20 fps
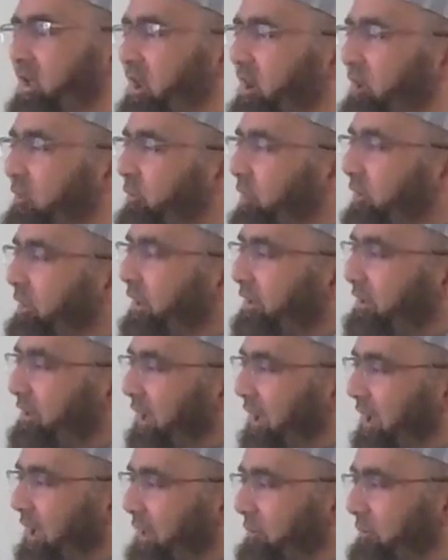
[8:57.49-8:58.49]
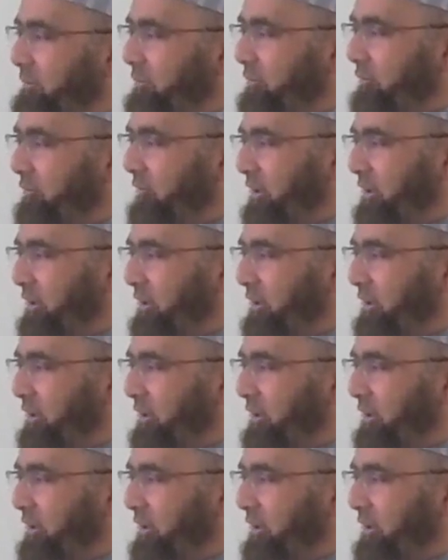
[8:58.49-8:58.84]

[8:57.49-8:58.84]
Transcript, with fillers: it was a time